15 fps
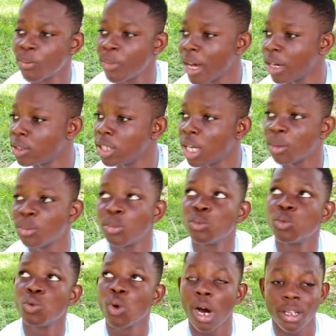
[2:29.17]
elder
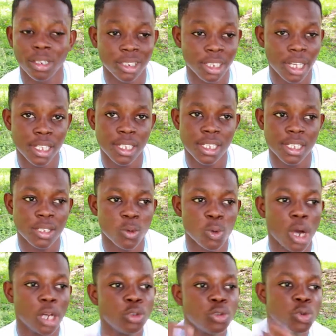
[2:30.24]
who are
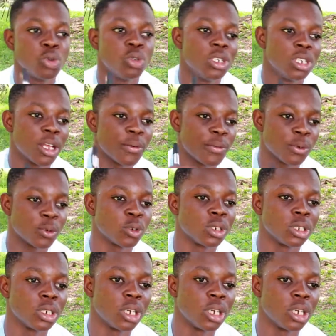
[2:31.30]
new in the field,